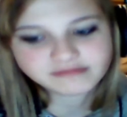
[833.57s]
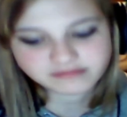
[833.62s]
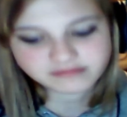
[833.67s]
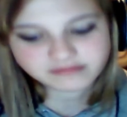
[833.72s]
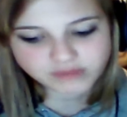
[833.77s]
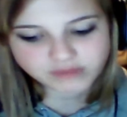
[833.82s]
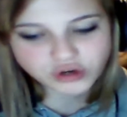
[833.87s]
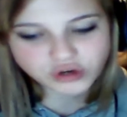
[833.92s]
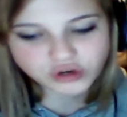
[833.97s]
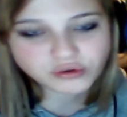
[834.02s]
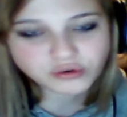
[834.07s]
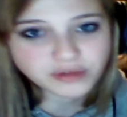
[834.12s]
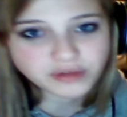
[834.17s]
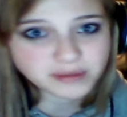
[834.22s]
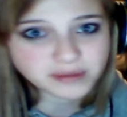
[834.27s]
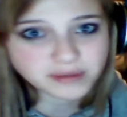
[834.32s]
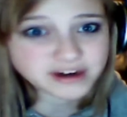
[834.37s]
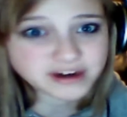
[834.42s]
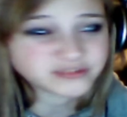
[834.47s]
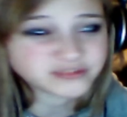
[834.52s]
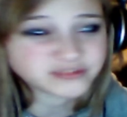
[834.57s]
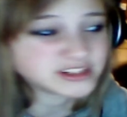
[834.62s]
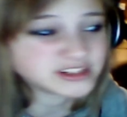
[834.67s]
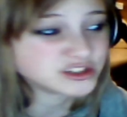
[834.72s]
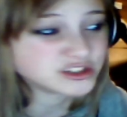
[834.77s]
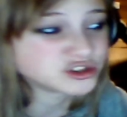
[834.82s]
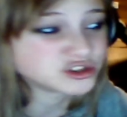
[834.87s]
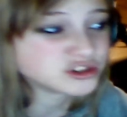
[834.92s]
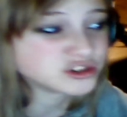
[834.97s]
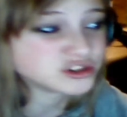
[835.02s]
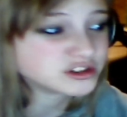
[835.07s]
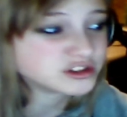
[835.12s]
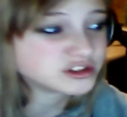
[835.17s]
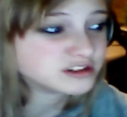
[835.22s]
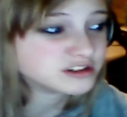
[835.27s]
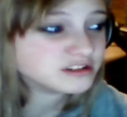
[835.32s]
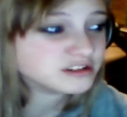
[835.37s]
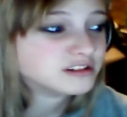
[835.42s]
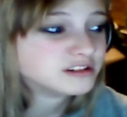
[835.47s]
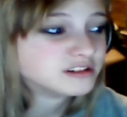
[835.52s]
mole with a pair of scissors.
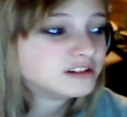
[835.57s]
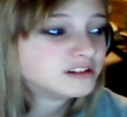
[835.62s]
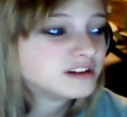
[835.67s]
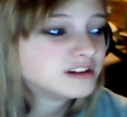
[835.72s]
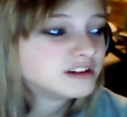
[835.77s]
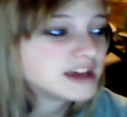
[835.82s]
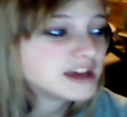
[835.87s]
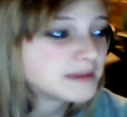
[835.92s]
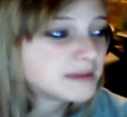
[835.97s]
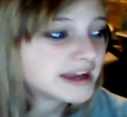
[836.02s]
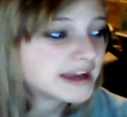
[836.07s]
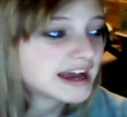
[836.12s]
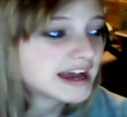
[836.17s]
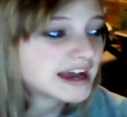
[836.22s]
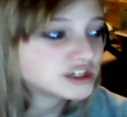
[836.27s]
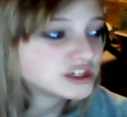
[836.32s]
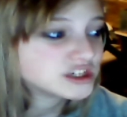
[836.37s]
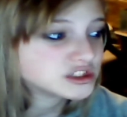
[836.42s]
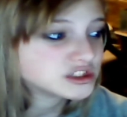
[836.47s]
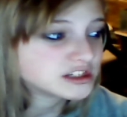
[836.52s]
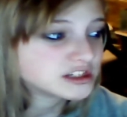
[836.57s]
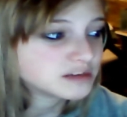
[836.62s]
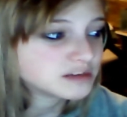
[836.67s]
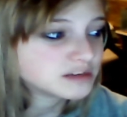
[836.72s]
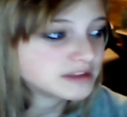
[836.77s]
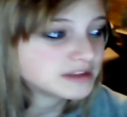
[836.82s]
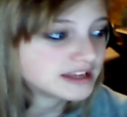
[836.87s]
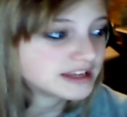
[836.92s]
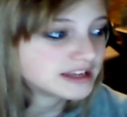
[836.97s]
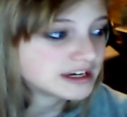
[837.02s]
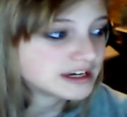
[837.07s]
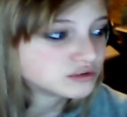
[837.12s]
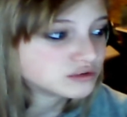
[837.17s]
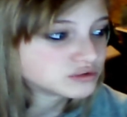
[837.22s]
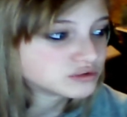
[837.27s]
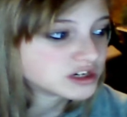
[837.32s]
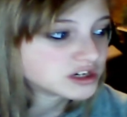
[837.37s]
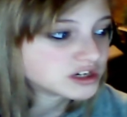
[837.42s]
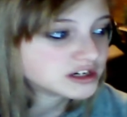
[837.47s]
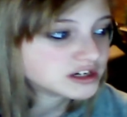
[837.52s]
And my cat just stared at me like I was
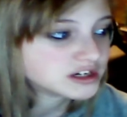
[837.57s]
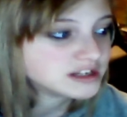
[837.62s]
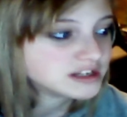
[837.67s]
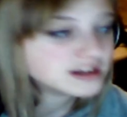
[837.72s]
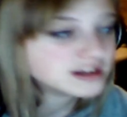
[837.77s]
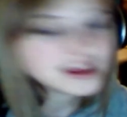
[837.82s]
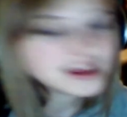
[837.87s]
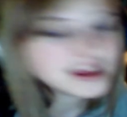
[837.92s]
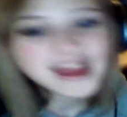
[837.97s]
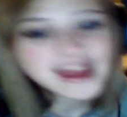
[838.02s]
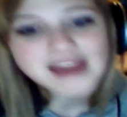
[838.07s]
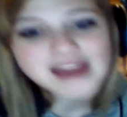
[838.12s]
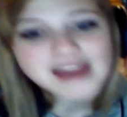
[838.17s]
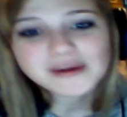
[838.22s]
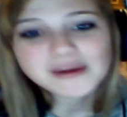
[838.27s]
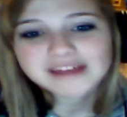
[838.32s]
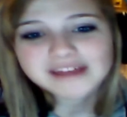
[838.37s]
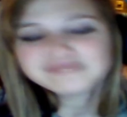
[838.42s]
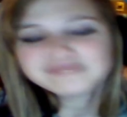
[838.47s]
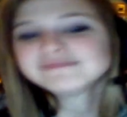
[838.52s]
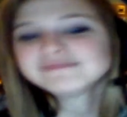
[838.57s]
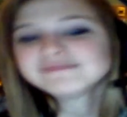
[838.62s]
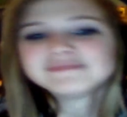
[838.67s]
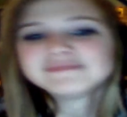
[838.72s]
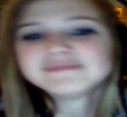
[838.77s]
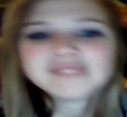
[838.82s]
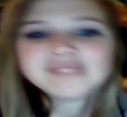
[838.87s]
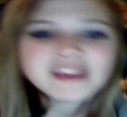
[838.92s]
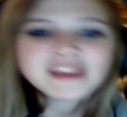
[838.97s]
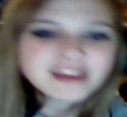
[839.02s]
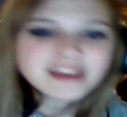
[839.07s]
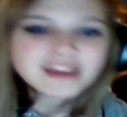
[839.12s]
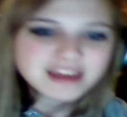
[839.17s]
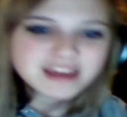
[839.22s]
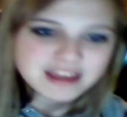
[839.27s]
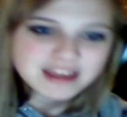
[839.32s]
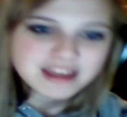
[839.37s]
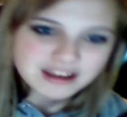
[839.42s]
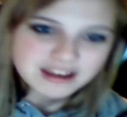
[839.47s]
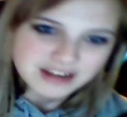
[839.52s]
retarded. Anyway,
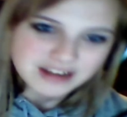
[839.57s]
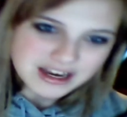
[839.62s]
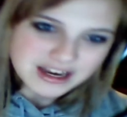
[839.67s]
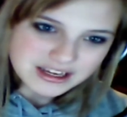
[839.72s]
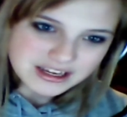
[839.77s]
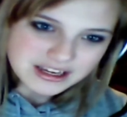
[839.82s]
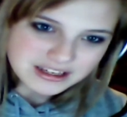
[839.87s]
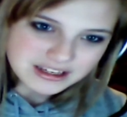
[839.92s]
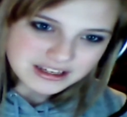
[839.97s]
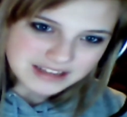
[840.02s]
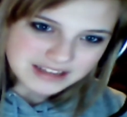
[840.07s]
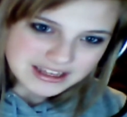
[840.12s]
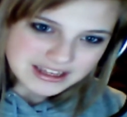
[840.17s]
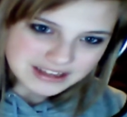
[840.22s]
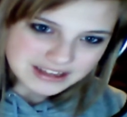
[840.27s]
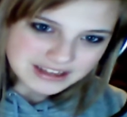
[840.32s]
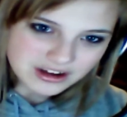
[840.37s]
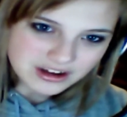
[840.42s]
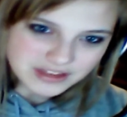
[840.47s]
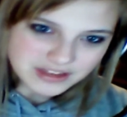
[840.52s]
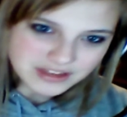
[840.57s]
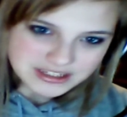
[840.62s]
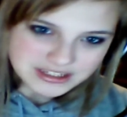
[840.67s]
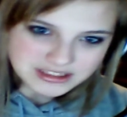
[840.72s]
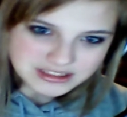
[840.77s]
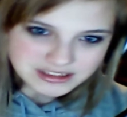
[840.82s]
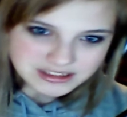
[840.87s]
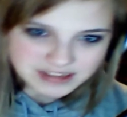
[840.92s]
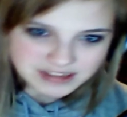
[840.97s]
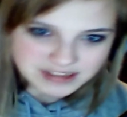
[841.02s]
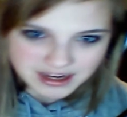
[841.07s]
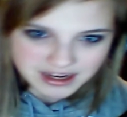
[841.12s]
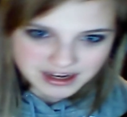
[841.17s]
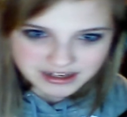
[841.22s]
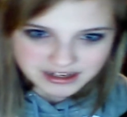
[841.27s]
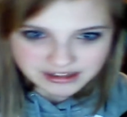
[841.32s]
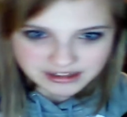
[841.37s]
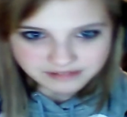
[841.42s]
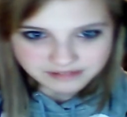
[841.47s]
gotta get all this done.